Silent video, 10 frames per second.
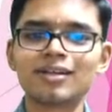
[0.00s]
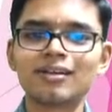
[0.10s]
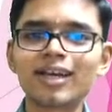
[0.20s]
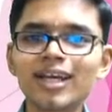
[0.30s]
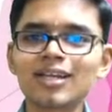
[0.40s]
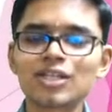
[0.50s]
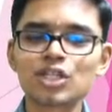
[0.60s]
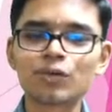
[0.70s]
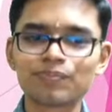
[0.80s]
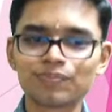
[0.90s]
Okay,
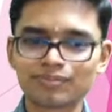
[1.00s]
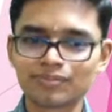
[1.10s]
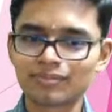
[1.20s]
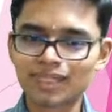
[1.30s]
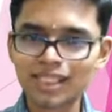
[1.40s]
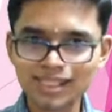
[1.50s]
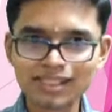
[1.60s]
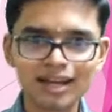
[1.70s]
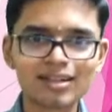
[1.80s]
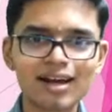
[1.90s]
so this is
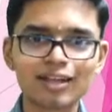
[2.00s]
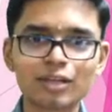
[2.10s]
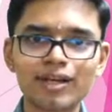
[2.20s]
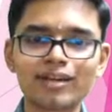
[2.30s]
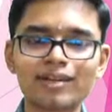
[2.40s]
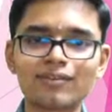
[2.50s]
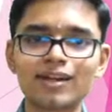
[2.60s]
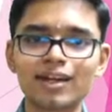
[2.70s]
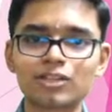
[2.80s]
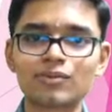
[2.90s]
another argument that
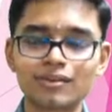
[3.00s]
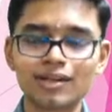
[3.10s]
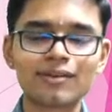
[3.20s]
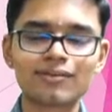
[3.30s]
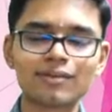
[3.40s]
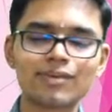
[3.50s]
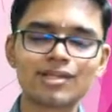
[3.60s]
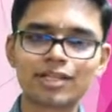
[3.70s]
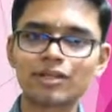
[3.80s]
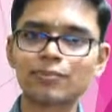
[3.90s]

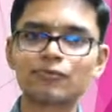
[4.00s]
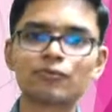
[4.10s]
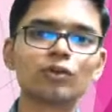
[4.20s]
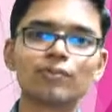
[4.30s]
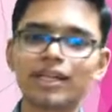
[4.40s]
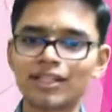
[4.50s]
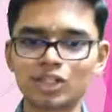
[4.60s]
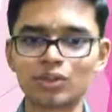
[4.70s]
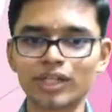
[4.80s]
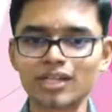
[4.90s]
was actually put forth by the
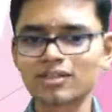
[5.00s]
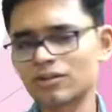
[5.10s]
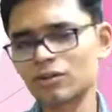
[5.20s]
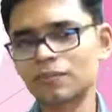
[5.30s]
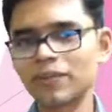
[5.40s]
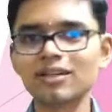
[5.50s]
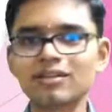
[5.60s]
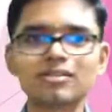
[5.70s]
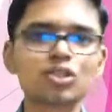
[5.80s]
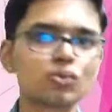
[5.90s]
historians. Could
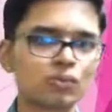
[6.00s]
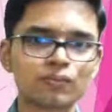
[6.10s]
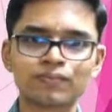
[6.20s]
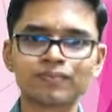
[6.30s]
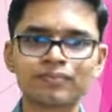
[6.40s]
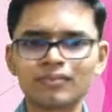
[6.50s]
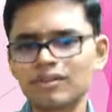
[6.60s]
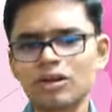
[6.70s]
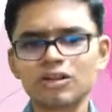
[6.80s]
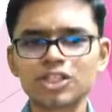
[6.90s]
be true,
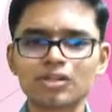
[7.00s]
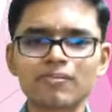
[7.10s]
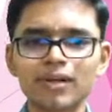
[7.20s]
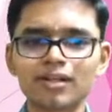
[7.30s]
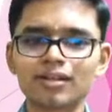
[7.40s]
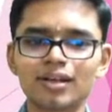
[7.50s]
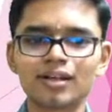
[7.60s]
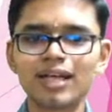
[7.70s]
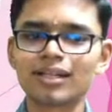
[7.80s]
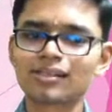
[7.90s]
not sure, but
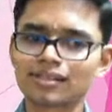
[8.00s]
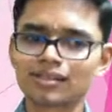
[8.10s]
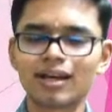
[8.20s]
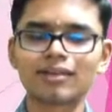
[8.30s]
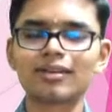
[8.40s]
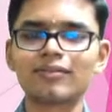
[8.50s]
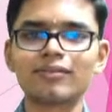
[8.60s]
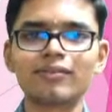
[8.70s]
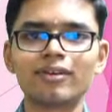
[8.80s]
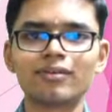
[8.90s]
that is another
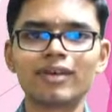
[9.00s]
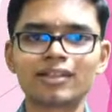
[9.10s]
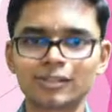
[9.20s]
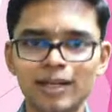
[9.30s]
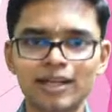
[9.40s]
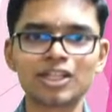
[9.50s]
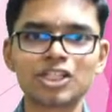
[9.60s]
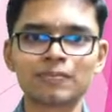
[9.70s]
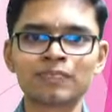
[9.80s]
explanation.